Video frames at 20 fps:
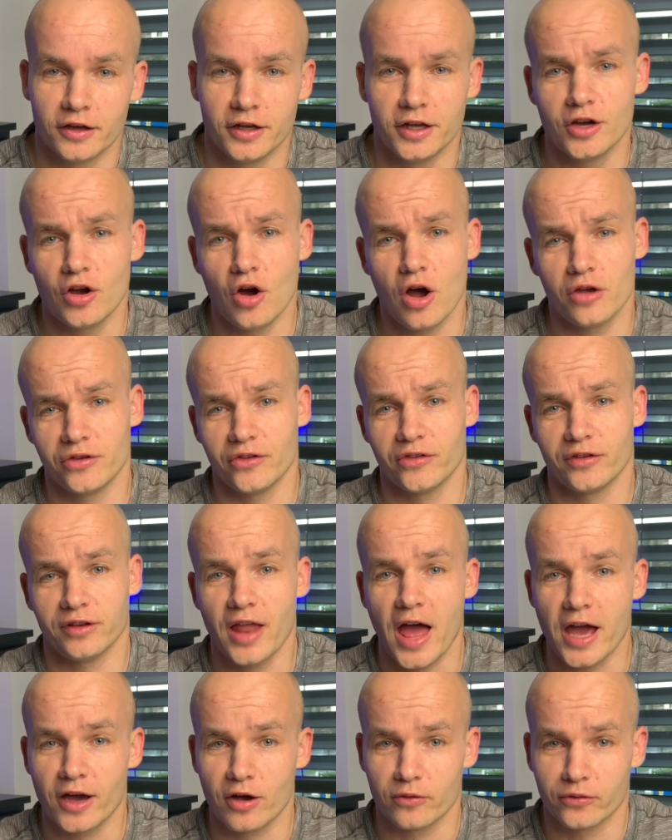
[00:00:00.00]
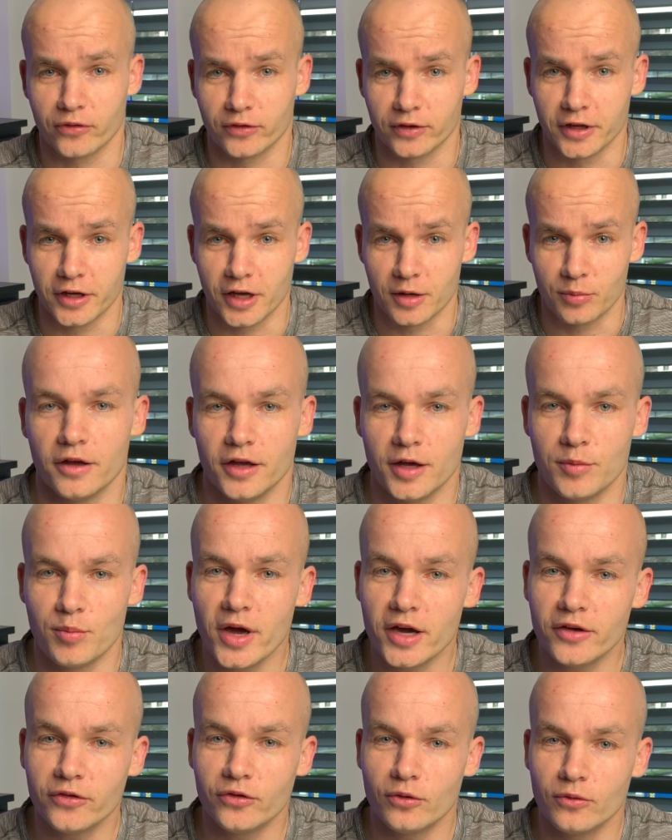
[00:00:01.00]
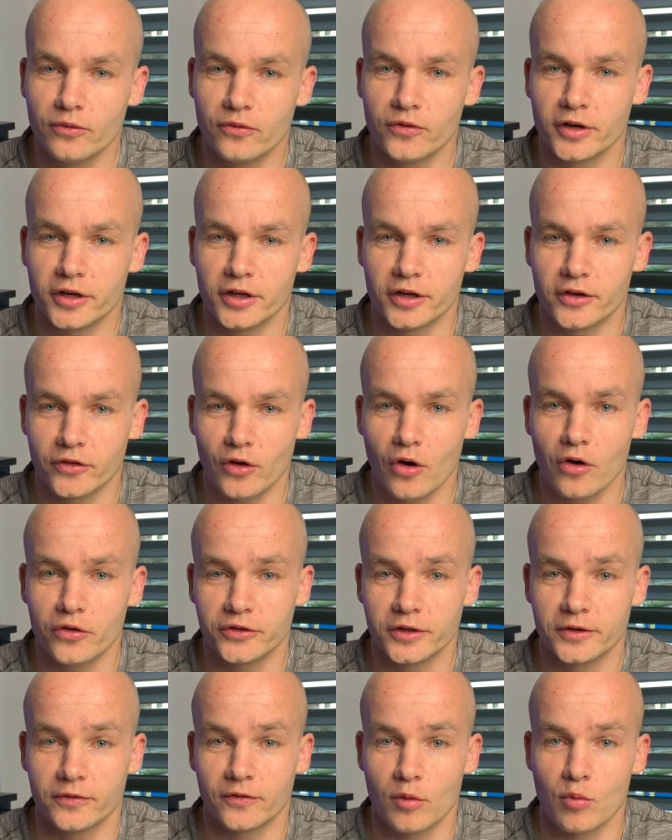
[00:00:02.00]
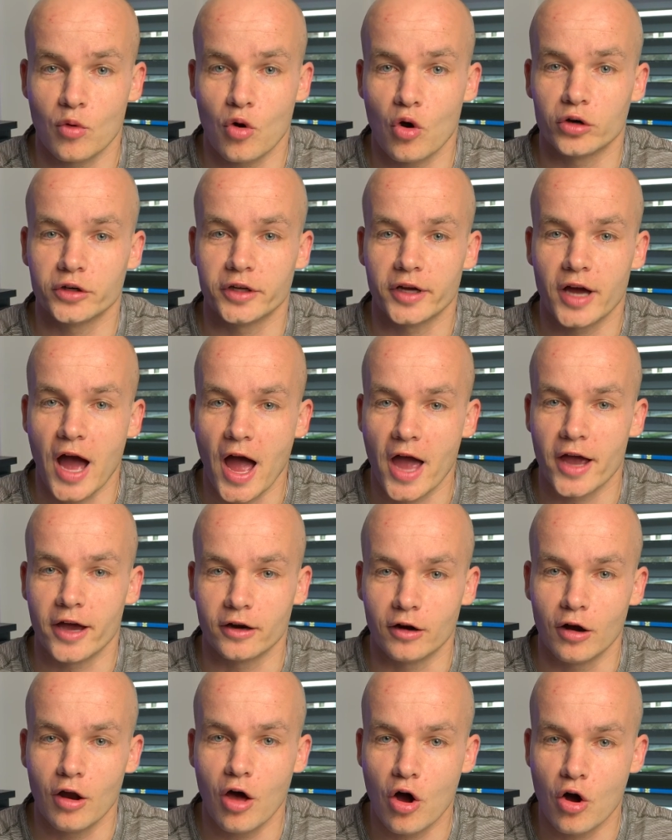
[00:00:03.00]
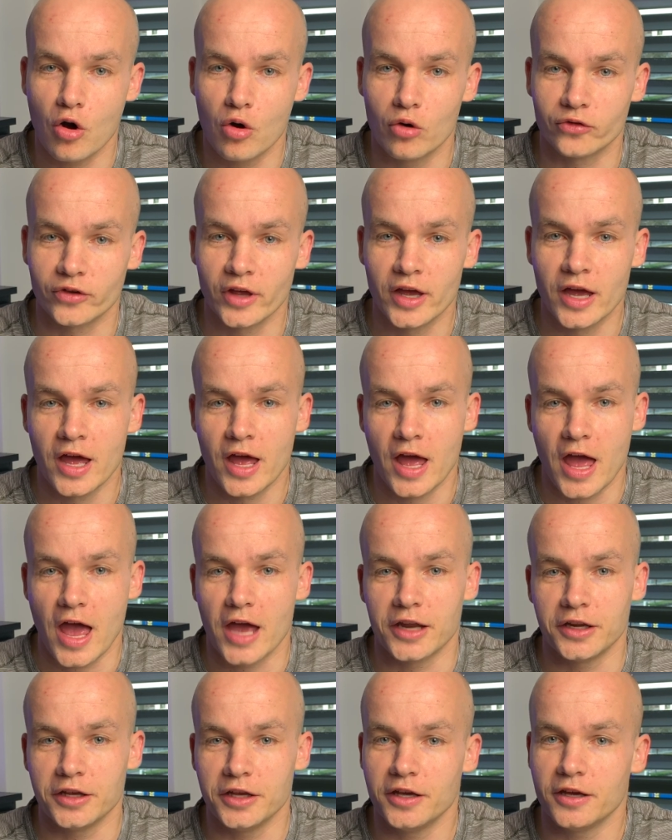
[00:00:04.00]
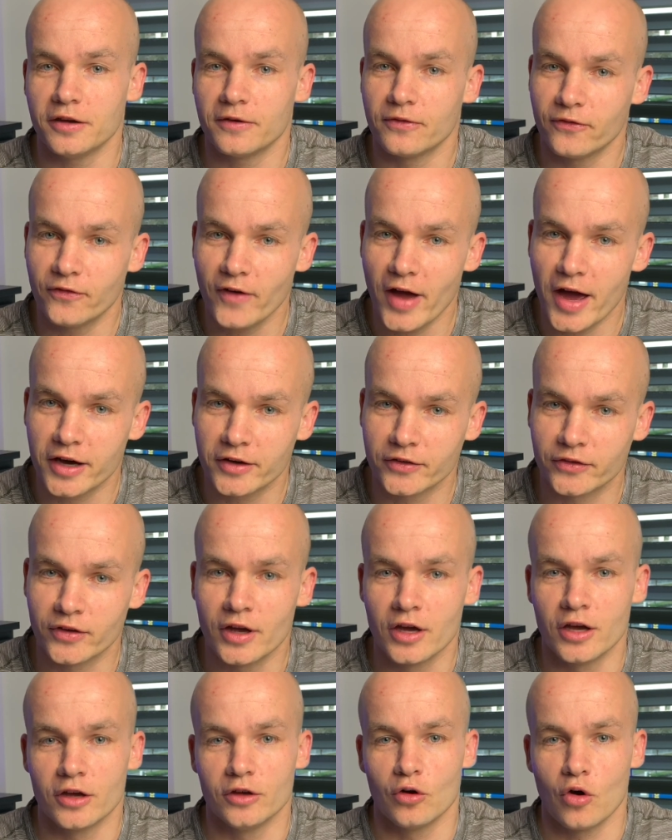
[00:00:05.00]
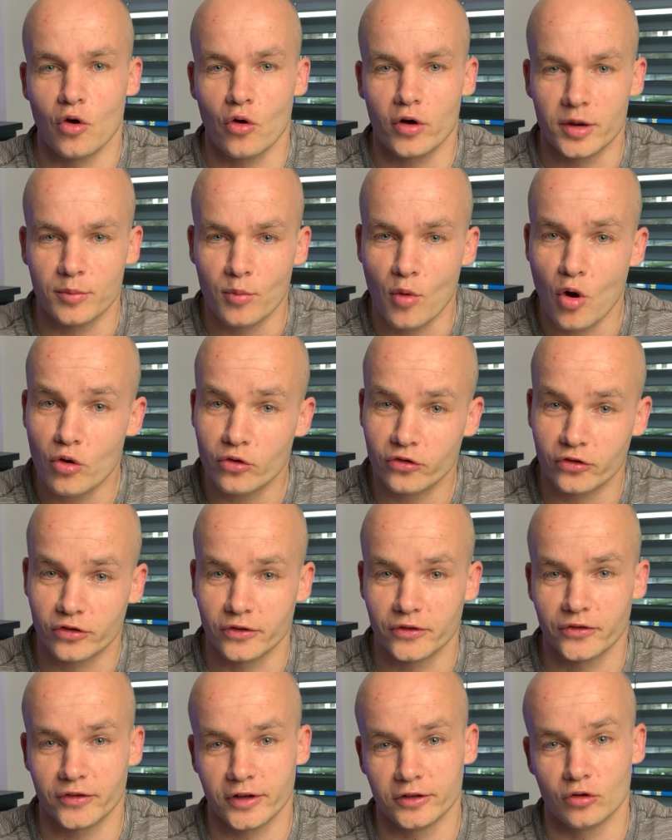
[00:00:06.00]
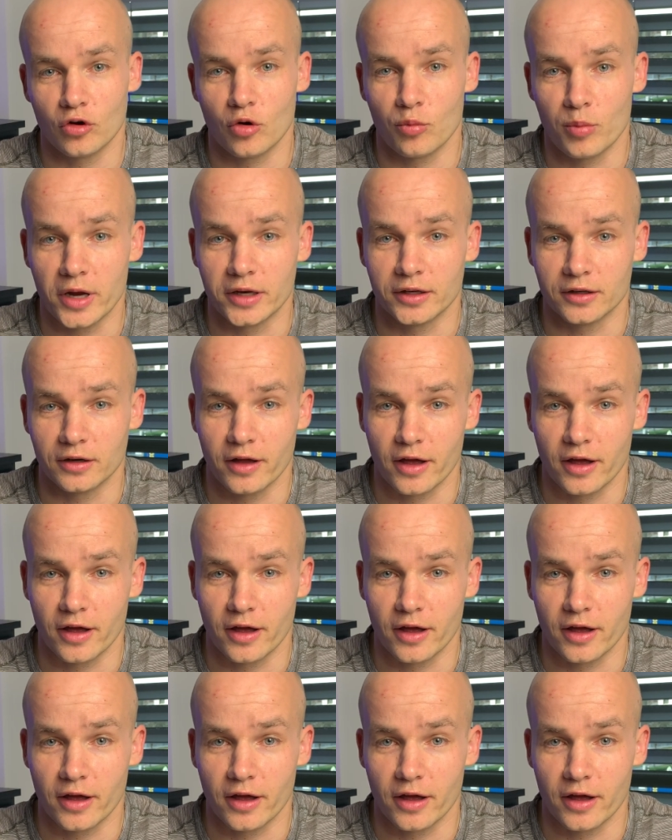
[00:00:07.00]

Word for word: He causes lack of sleep. He makes you feel exhausted from all the high and lows, and he affects your emotions and your mental